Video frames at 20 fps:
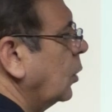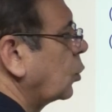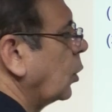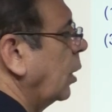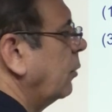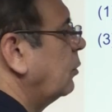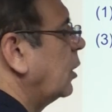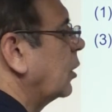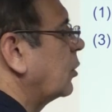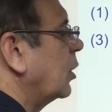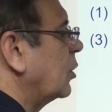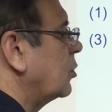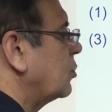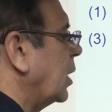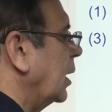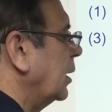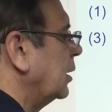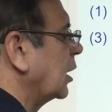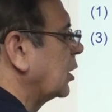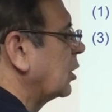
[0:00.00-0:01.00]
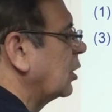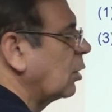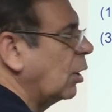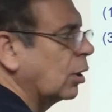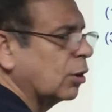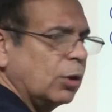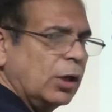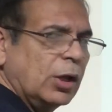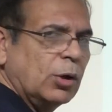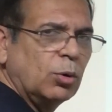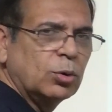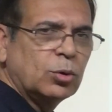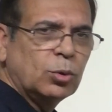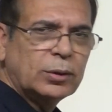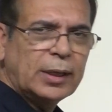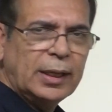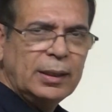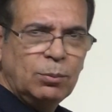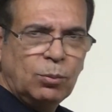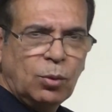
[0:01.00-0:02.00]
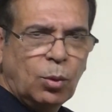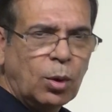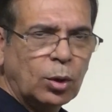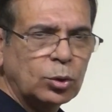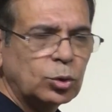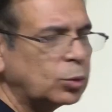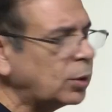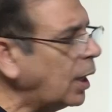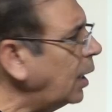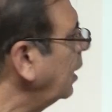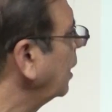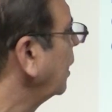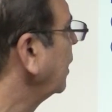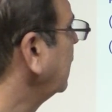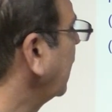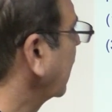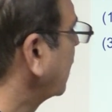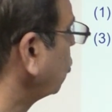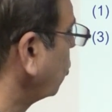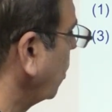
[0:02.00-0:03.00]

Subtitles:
So if this is 10, this is also equal to 10. Move on to the next